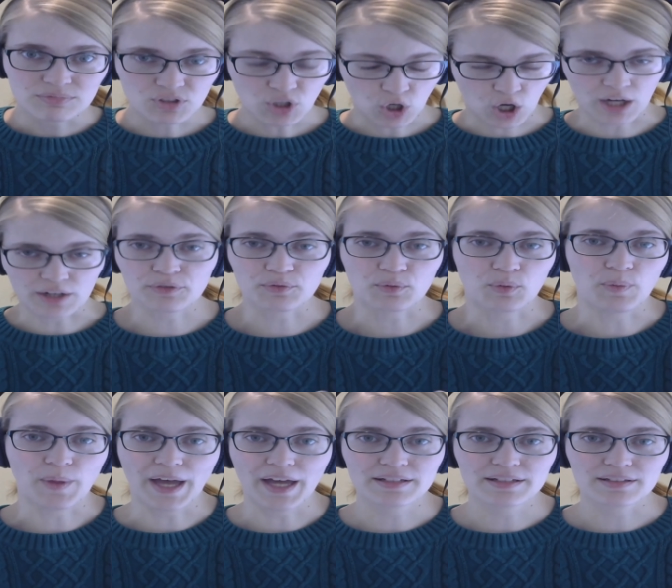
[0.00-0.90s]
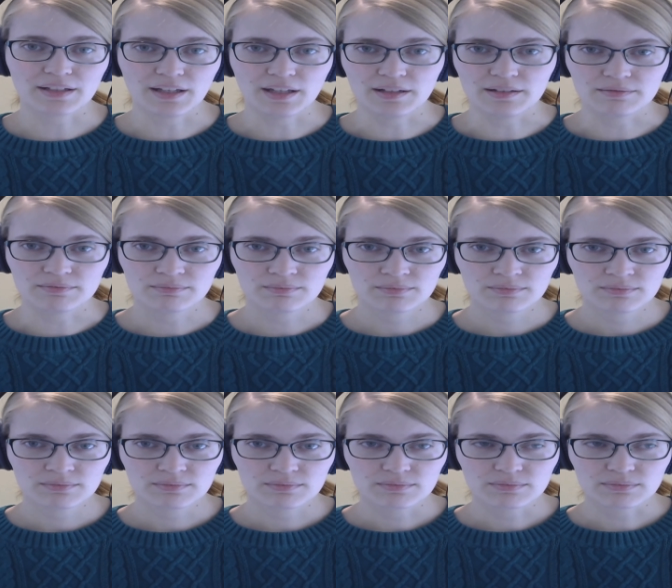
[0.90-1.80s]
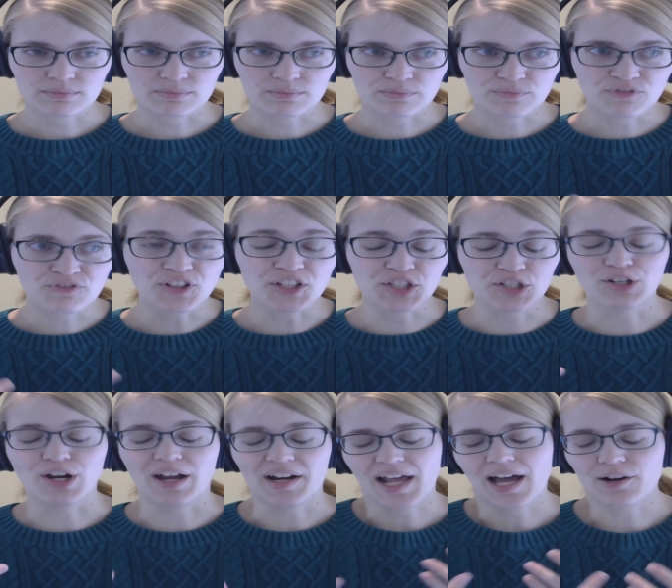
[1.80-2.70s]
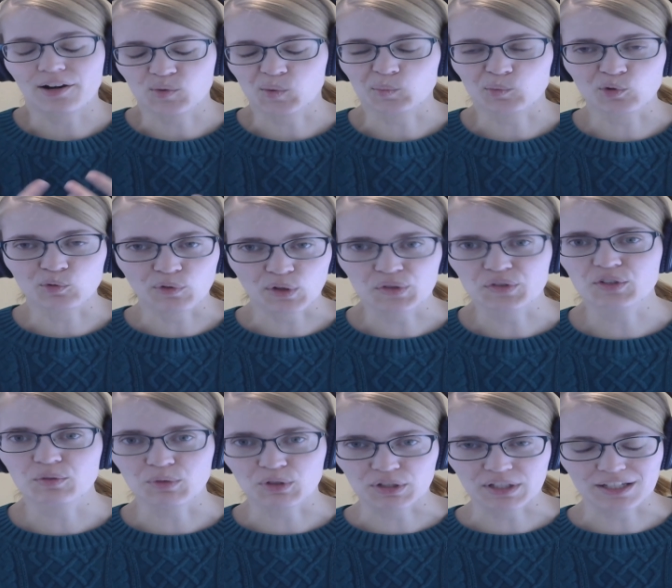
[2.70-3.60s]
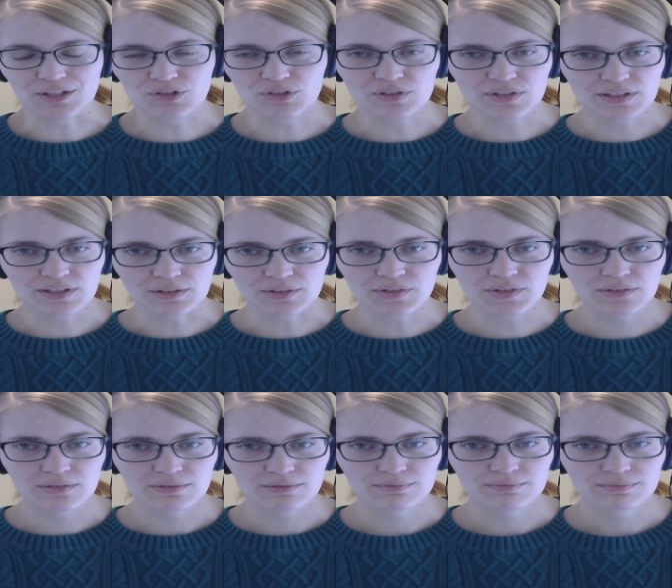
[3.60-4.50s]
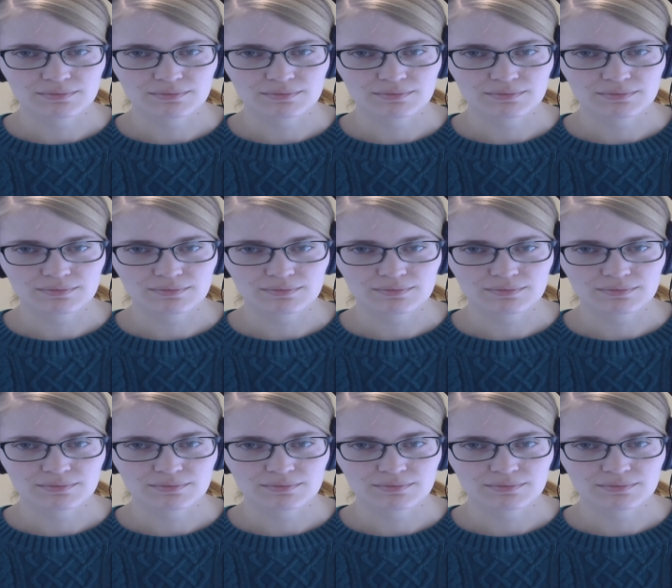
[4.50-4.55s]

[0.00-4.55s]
talk through that and figure out how to improve those communication skills.